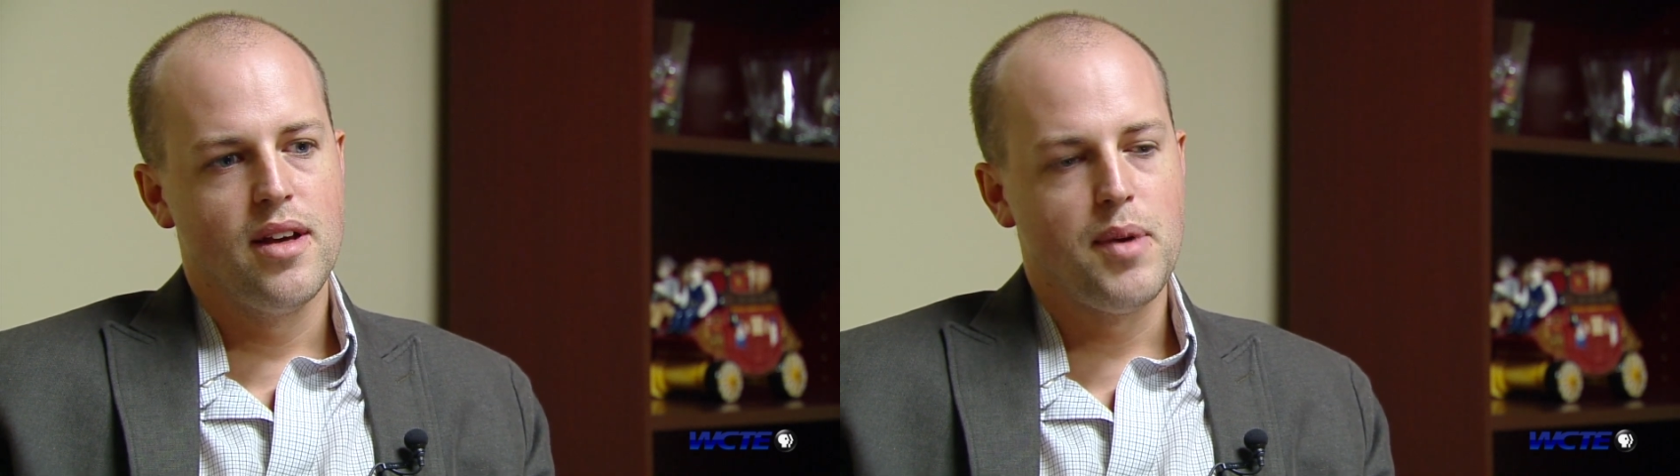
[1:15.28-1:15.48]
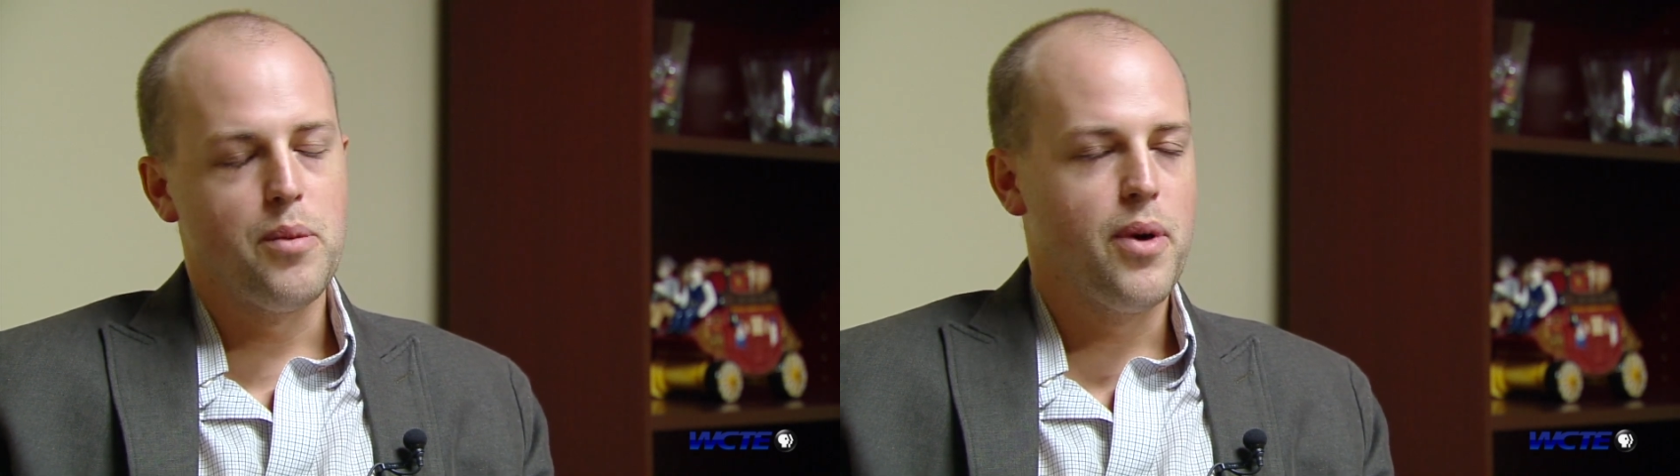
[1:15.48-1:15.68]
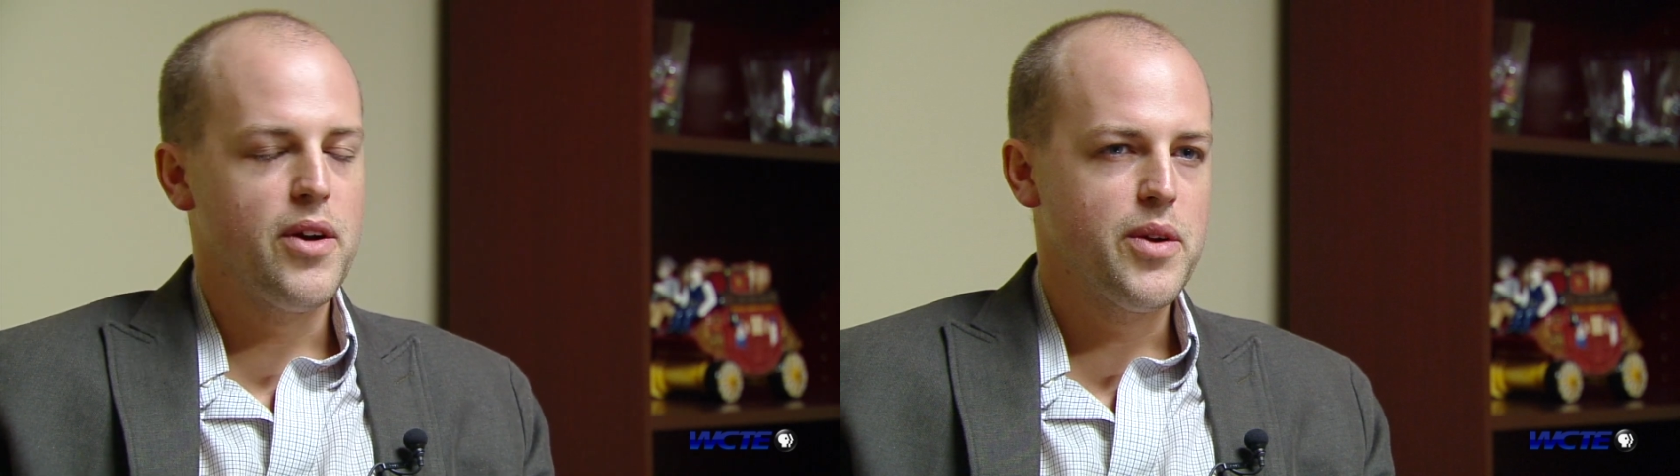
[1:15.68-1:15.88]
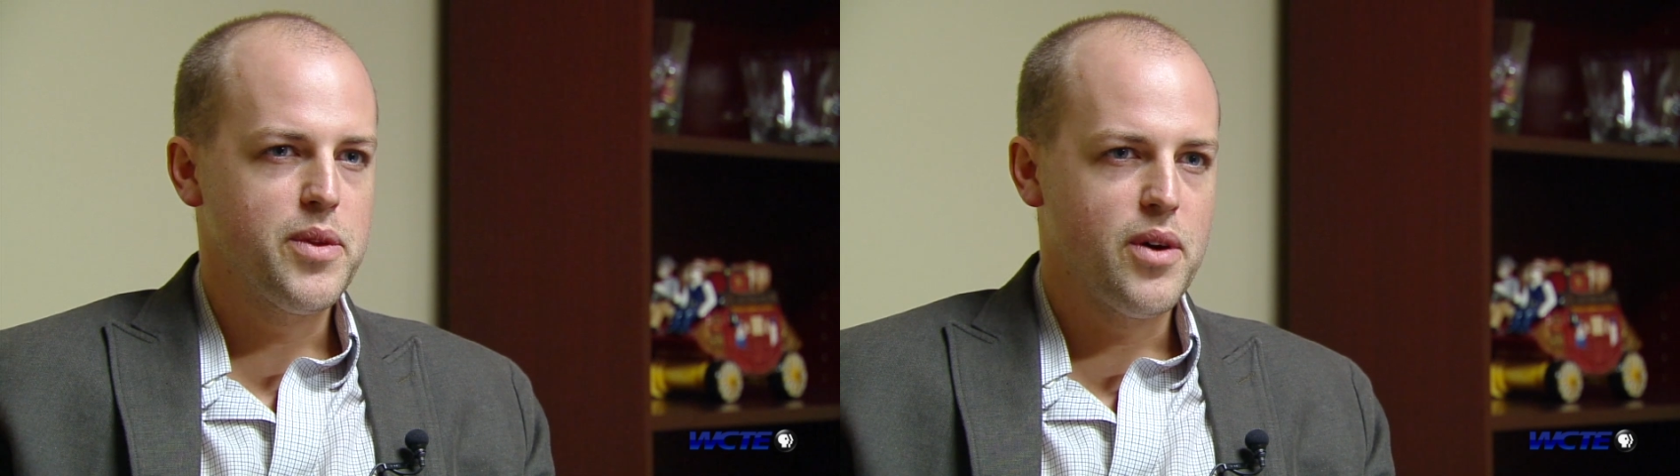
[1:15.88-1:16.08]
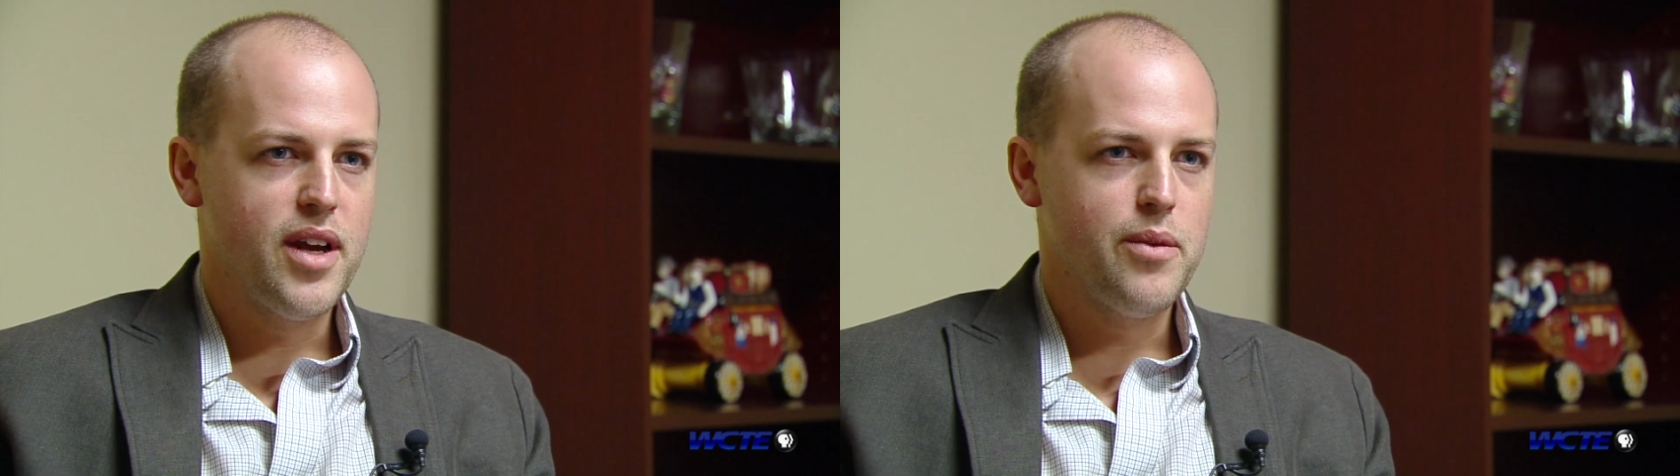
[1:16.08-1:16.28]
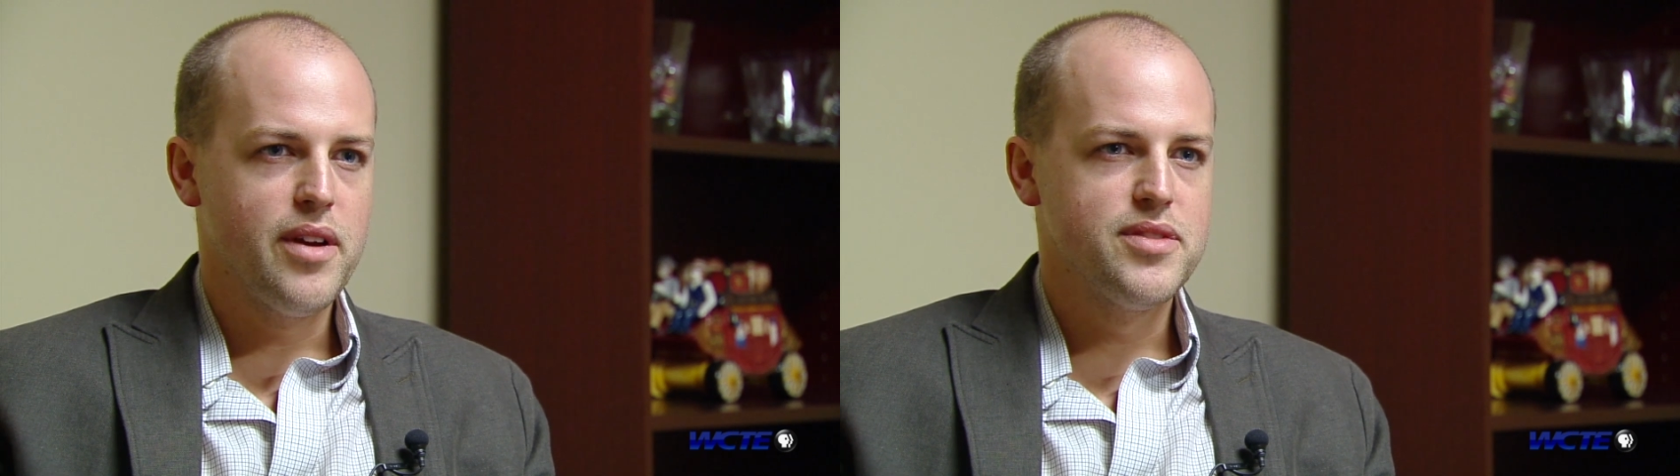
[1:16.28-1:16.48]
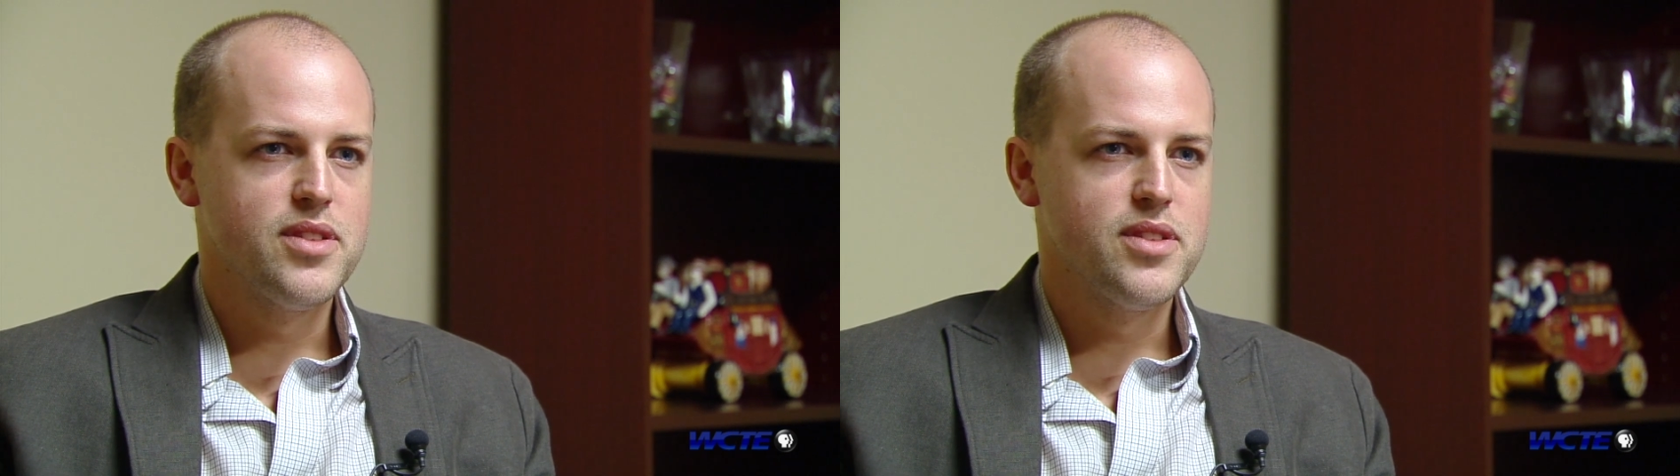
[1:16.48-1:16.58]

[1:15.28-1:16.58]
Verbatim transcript: by partnering with Lightwave